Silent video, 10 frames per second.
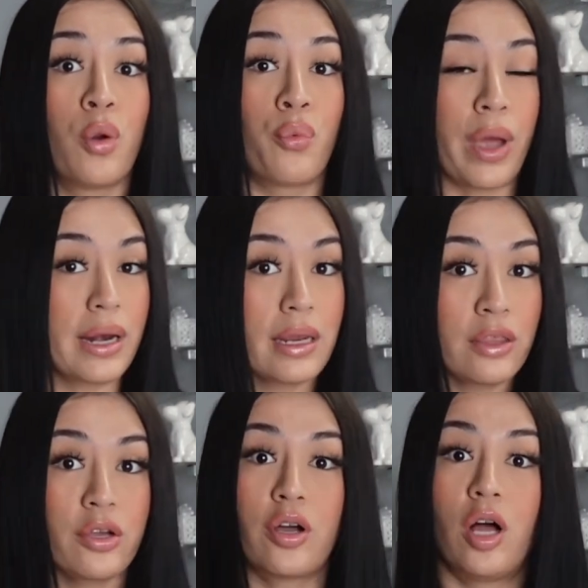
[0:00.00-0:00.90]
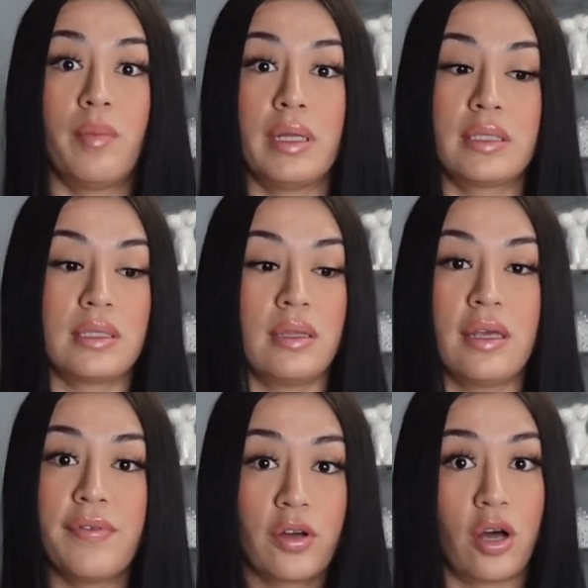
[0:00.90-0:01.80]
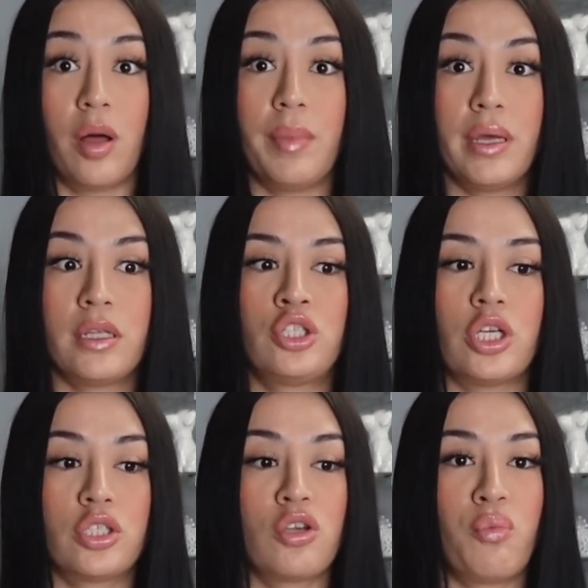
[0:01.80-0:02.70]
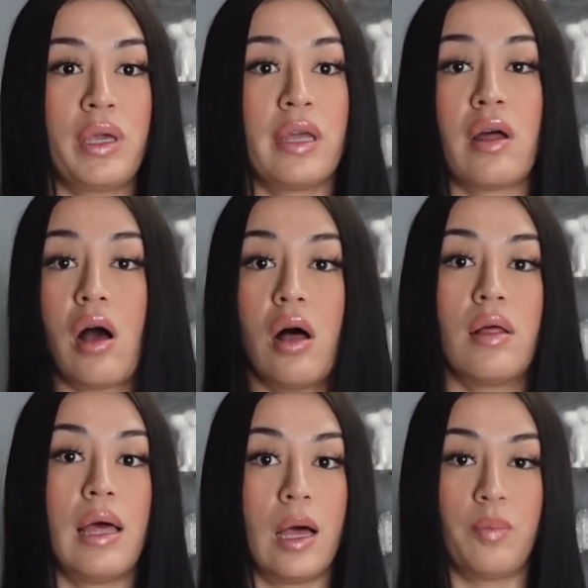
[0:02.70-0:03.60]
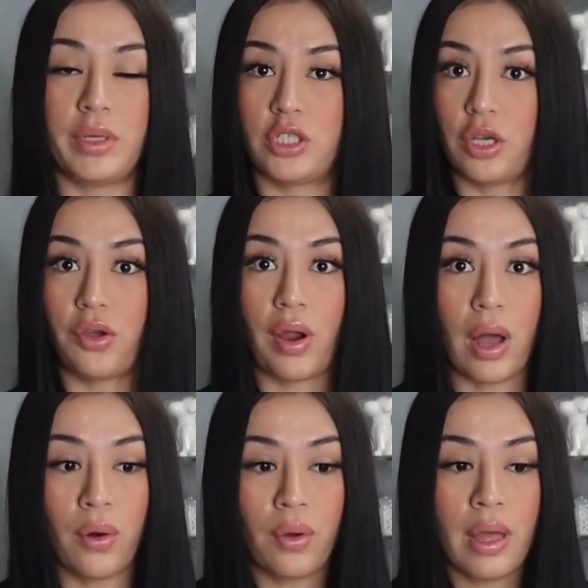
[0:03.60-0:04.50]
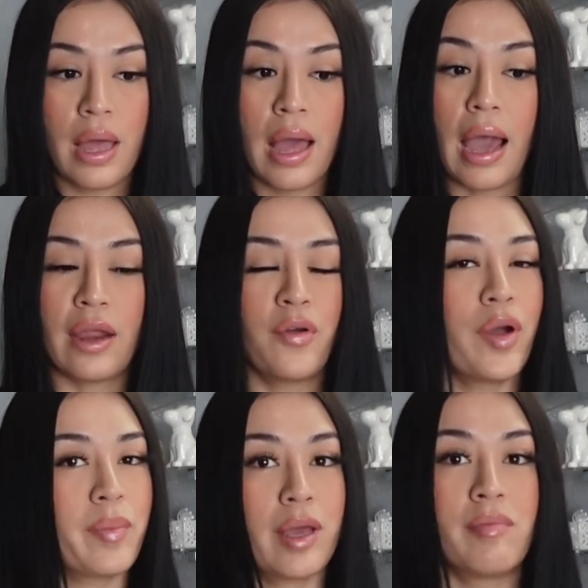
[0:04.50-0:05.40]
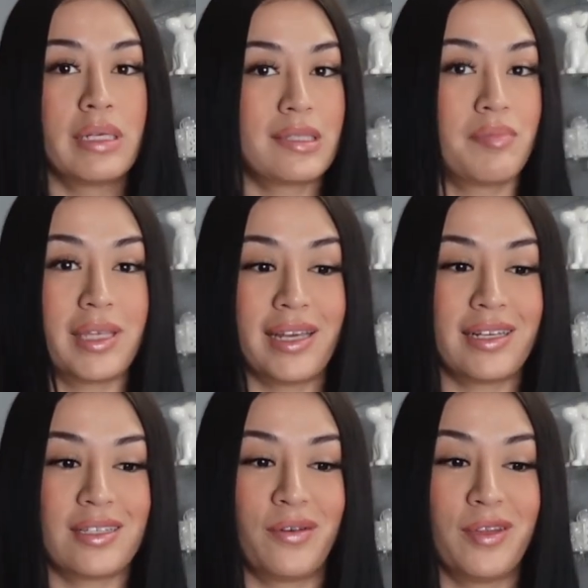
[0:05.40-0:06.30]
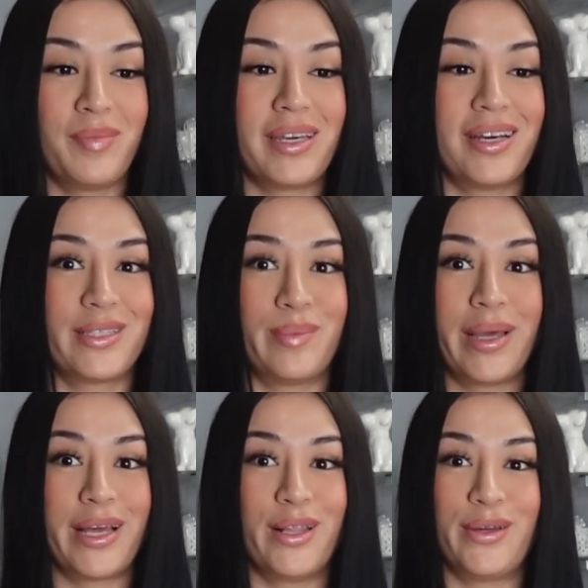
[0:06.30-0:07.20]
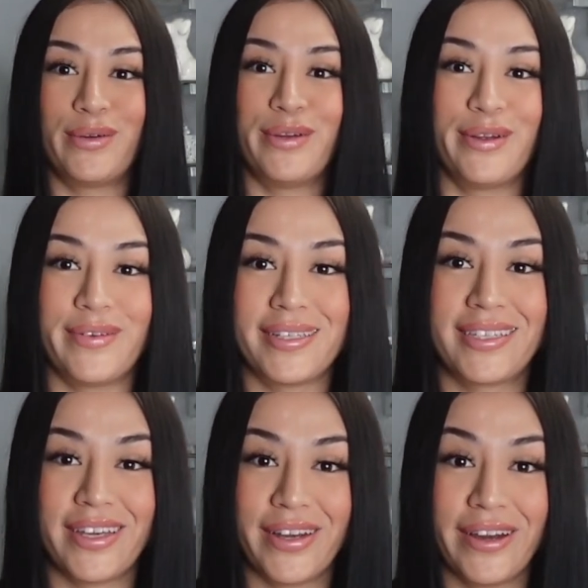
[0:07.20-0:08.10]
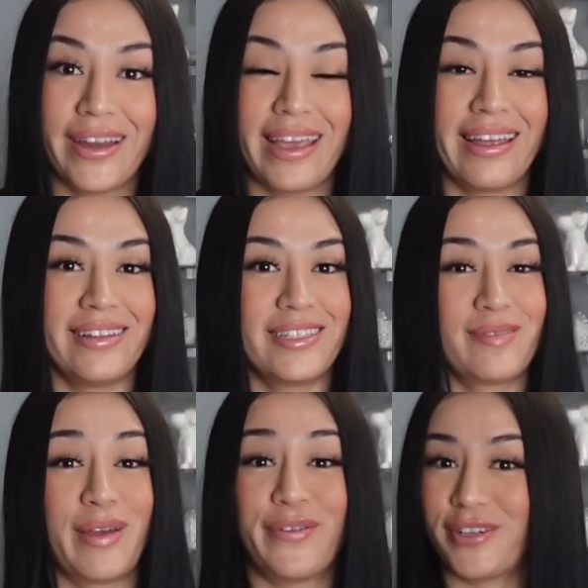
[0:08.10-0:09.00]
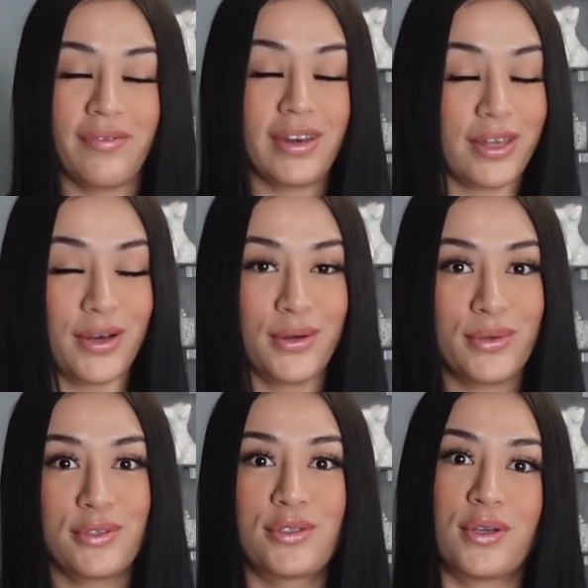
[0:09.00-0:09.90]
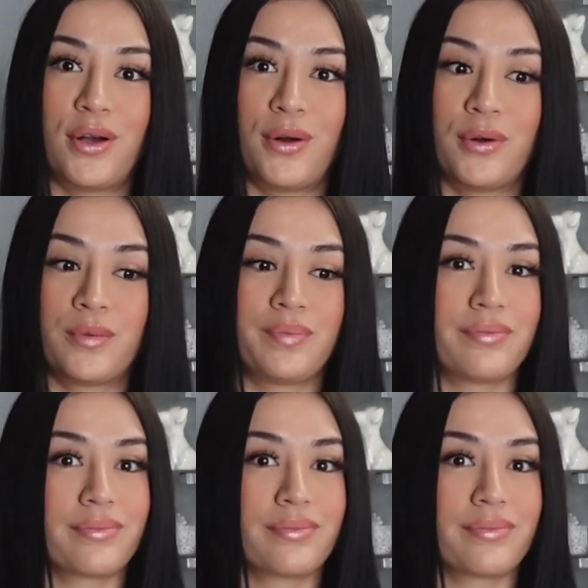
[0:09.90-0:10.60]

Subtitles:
Write it in the comments, leave a comment just so we can all help each other out. I know I might miss some things only because I'm like a little nervous here and this is my first video, so